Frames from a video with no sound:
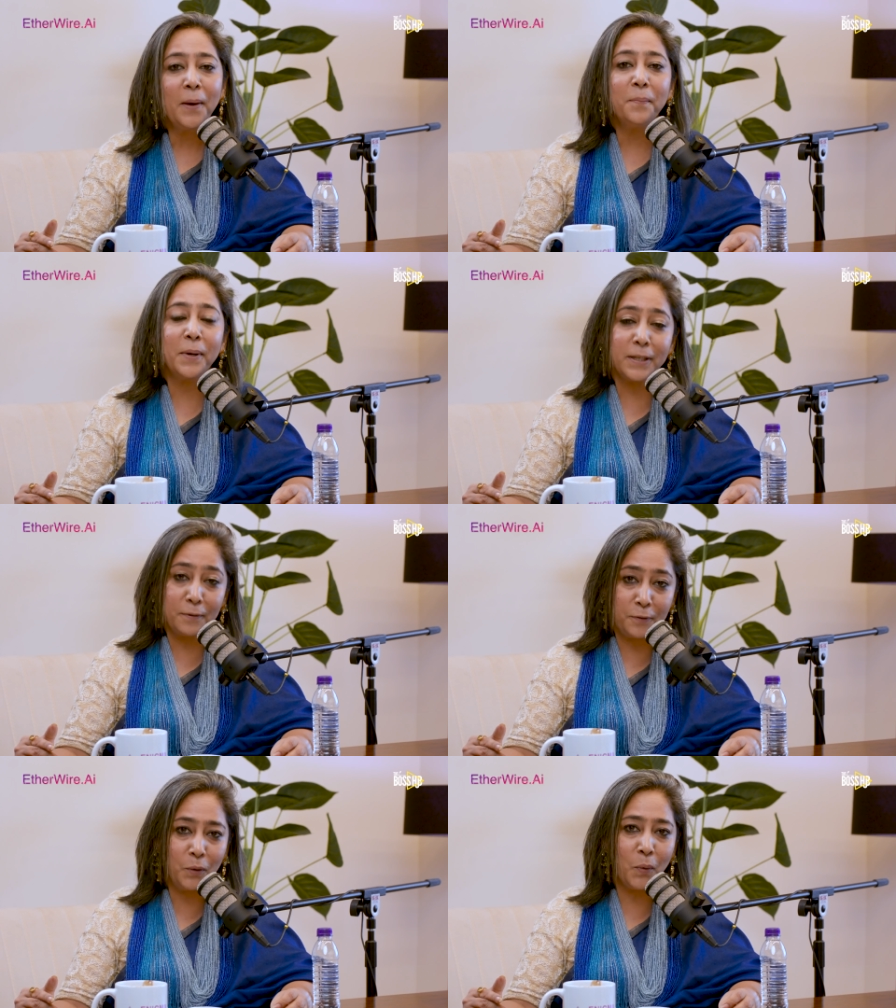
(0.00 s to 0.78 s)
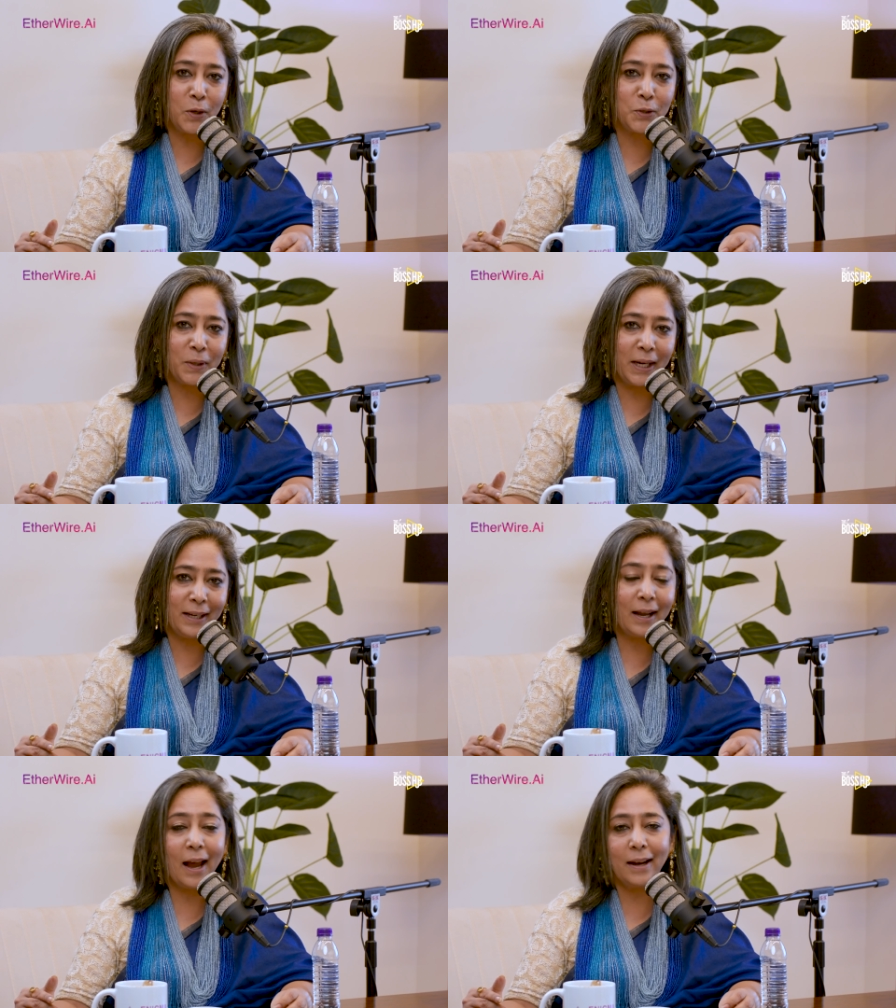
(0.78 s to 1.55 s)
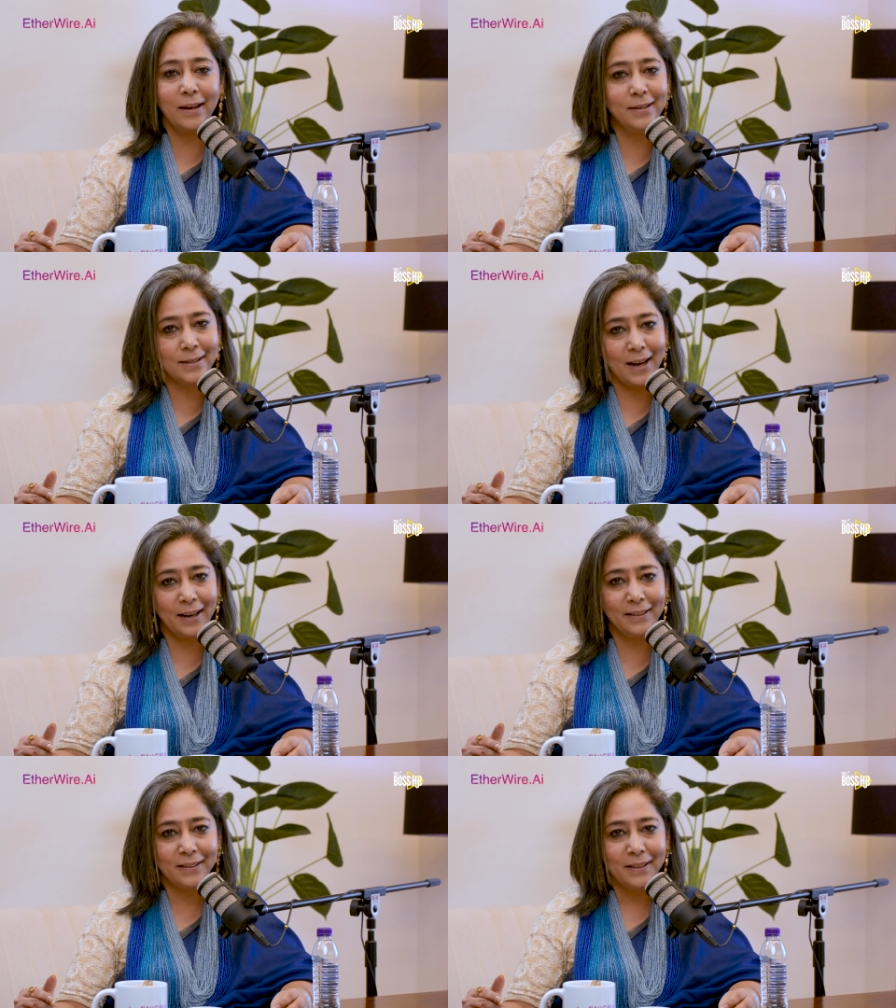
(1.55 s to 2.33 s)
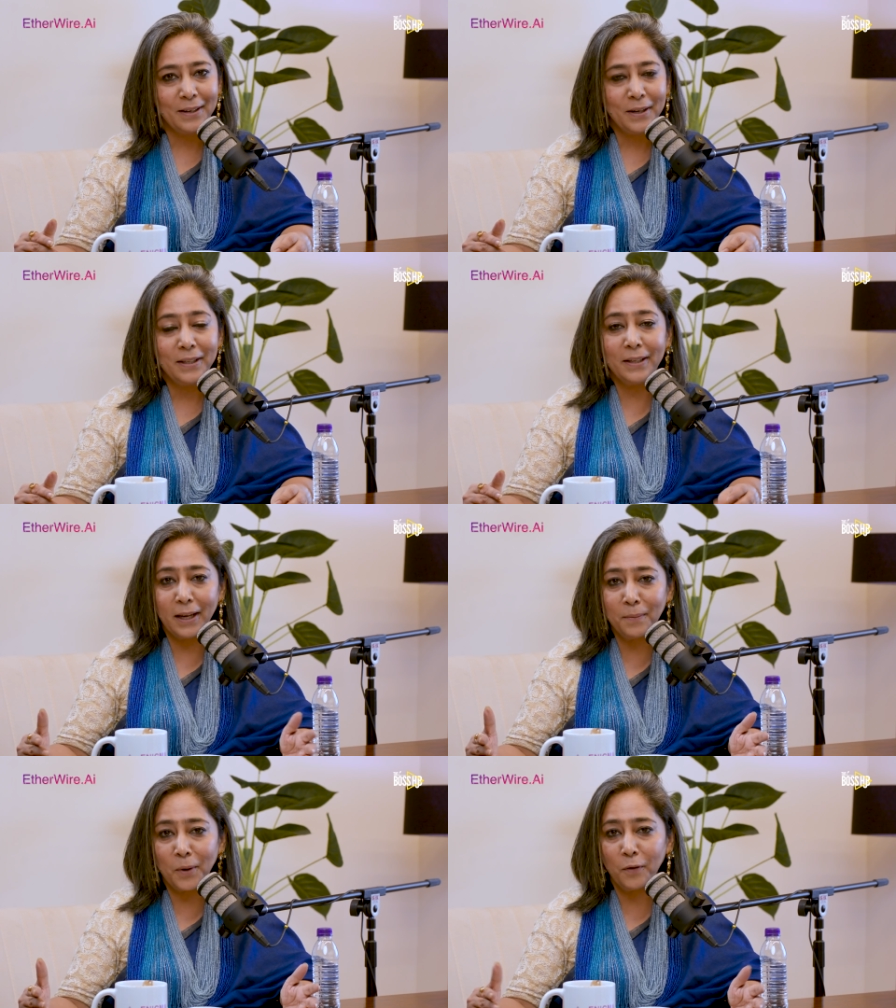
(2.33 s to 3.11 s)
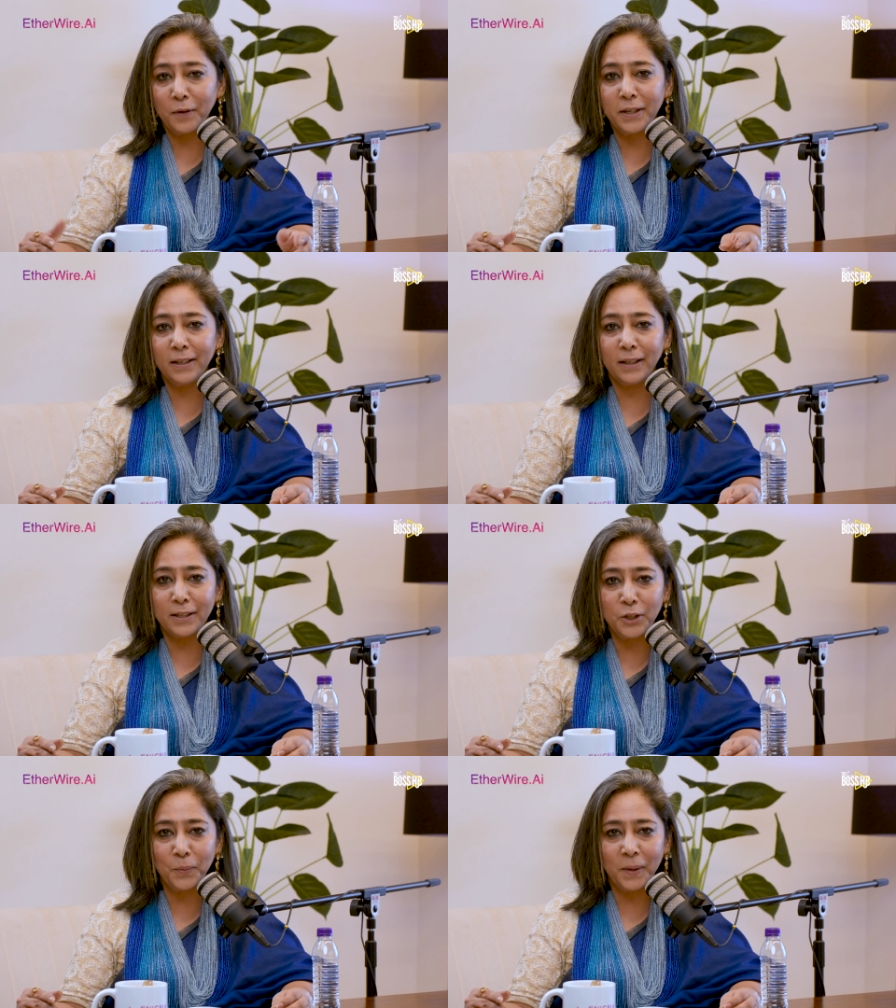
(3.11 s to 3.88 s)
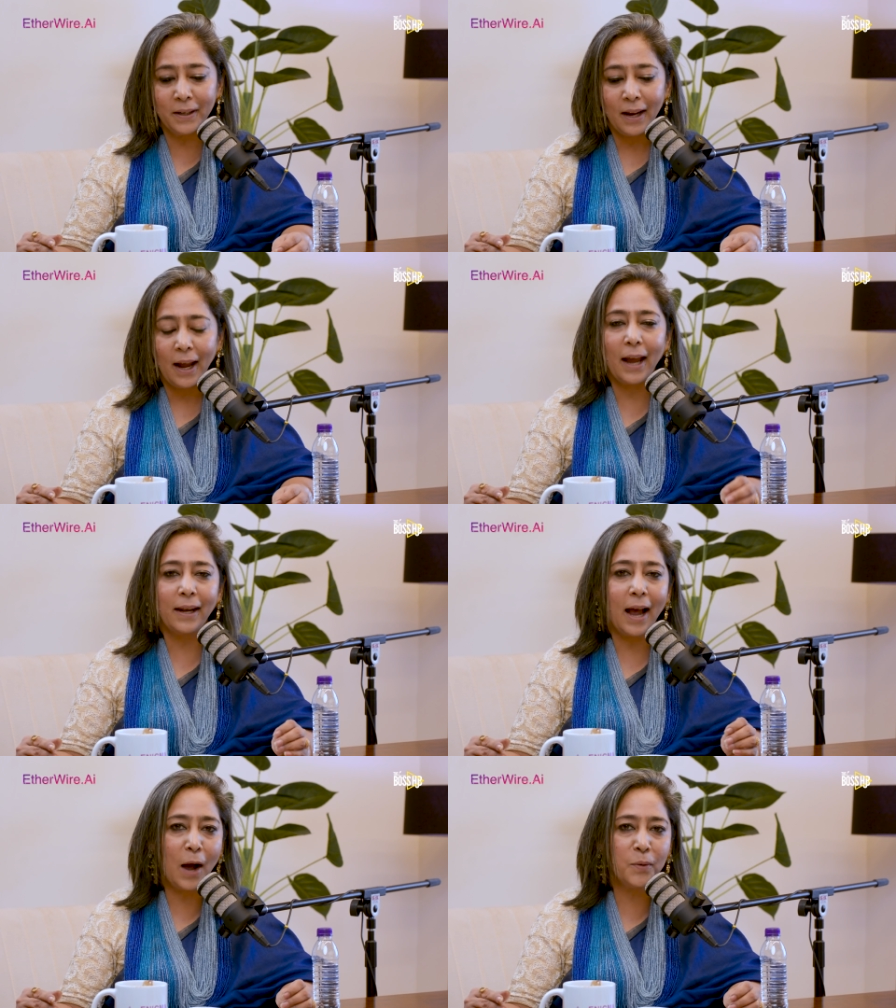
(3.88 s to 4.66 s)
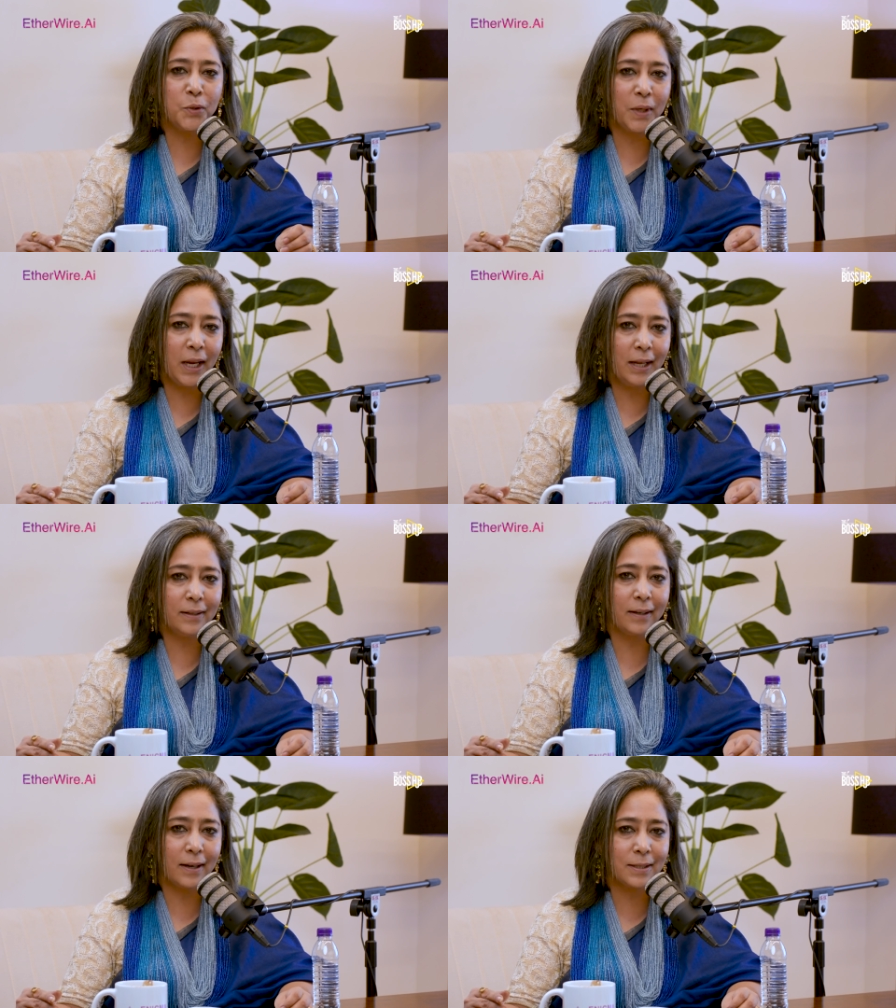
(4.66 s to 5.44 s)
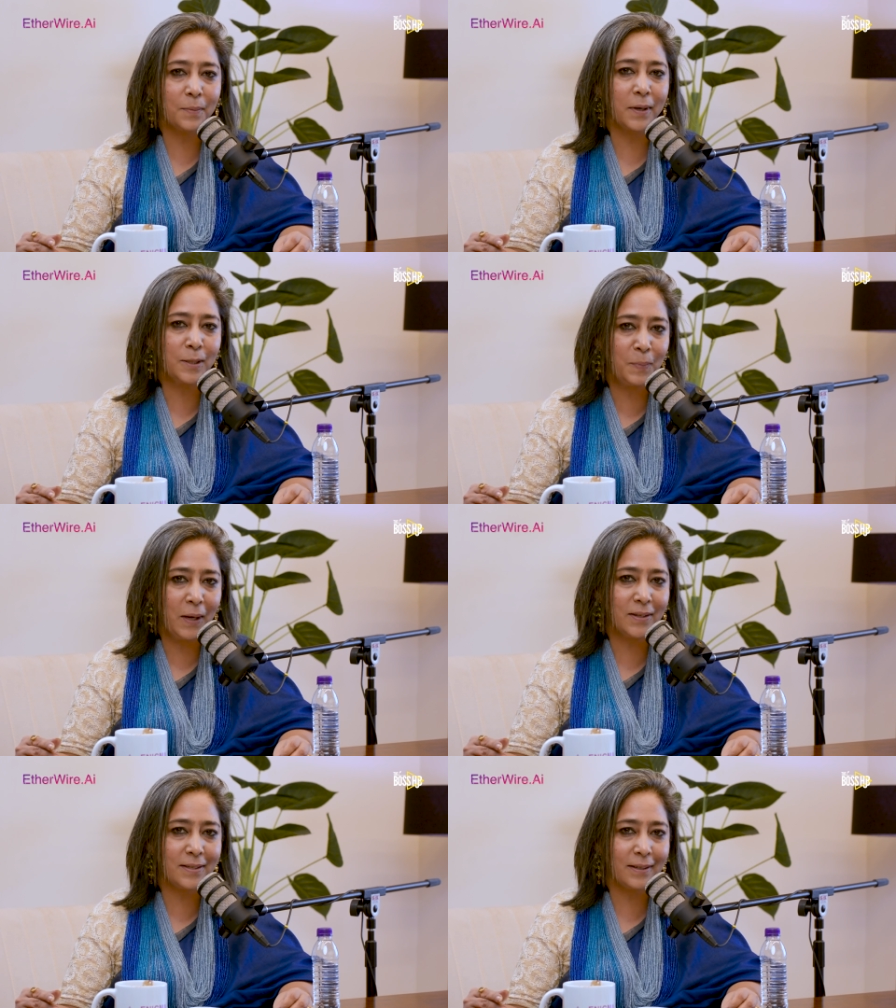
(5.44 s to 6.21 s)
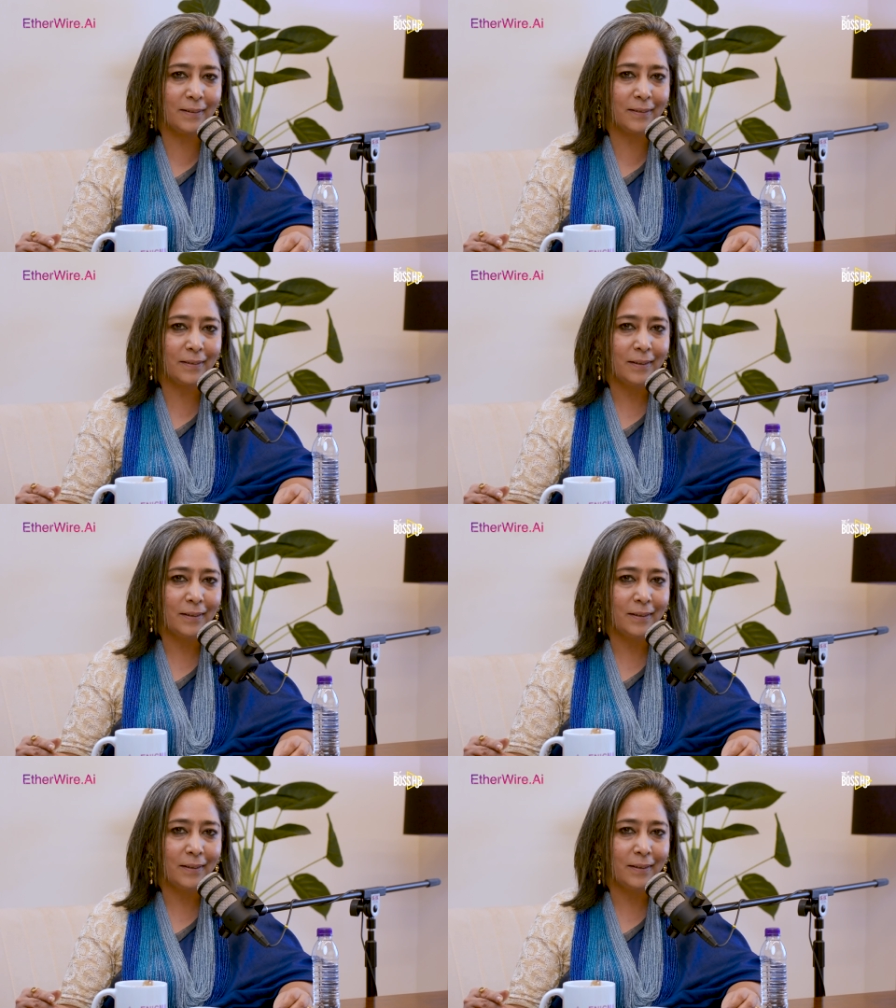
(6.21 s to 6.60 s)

But if you want to nail and understand the enigma of Indian consumer and how to nail the customer experience here,